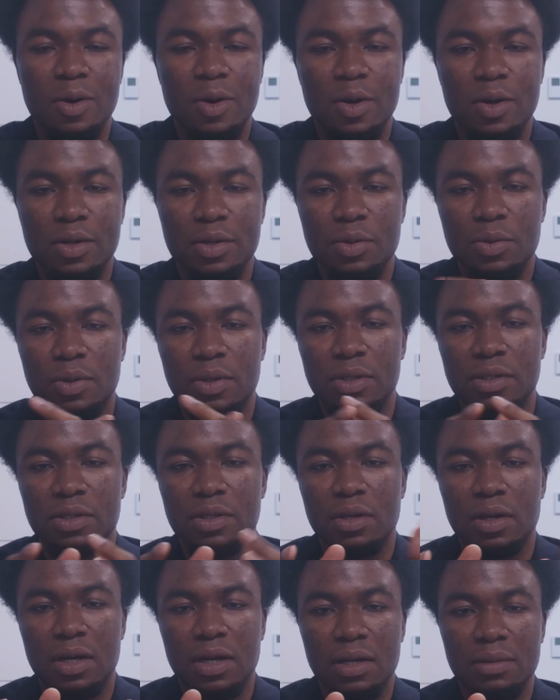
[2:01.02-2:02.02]
or you want
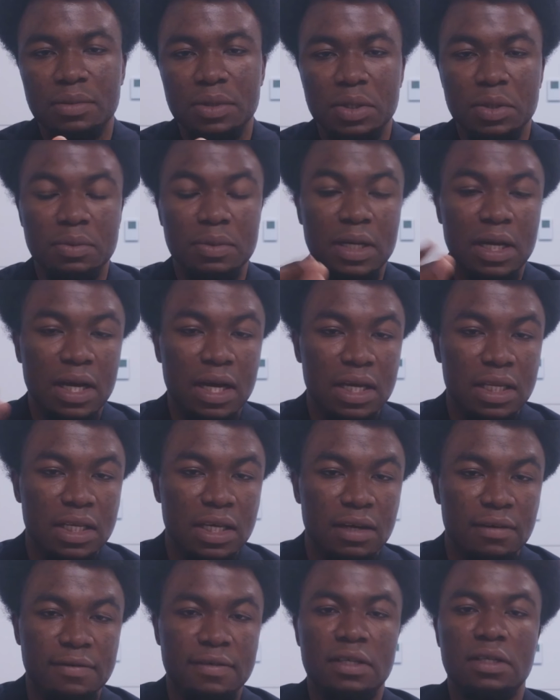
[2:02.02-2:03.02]
your app to be
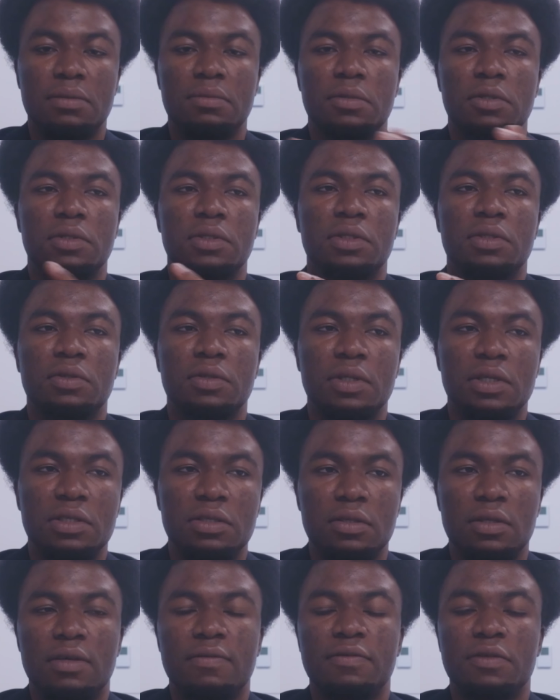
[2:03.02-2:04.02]
highly available,
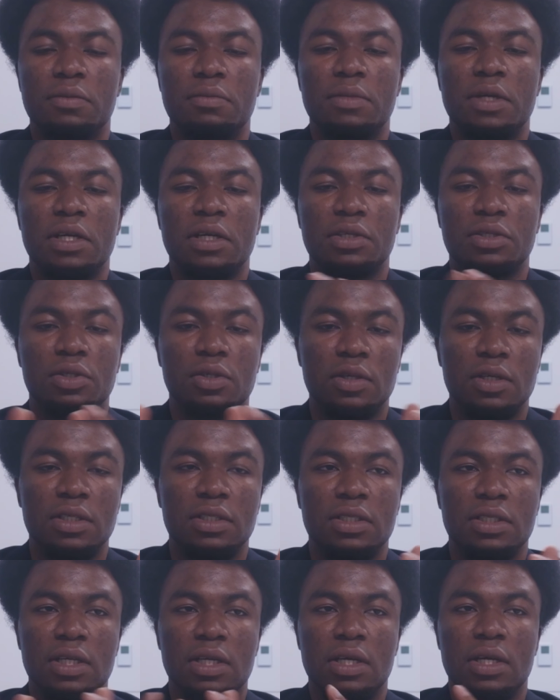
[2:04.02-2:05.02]
and you have to make a
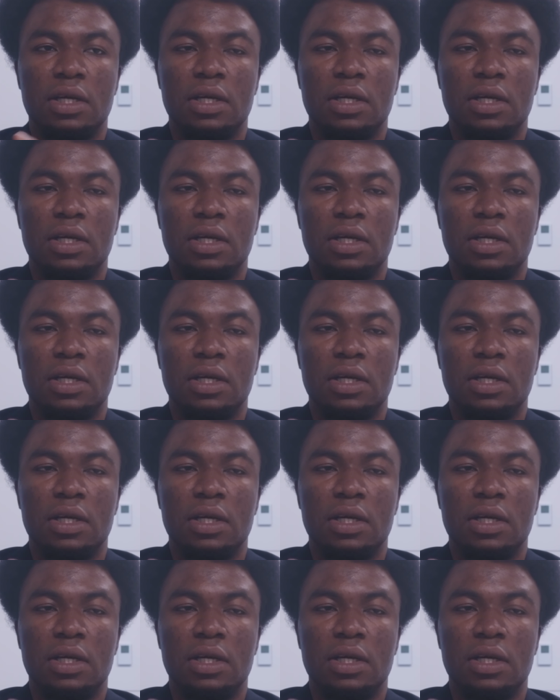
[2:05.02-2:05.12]
choice.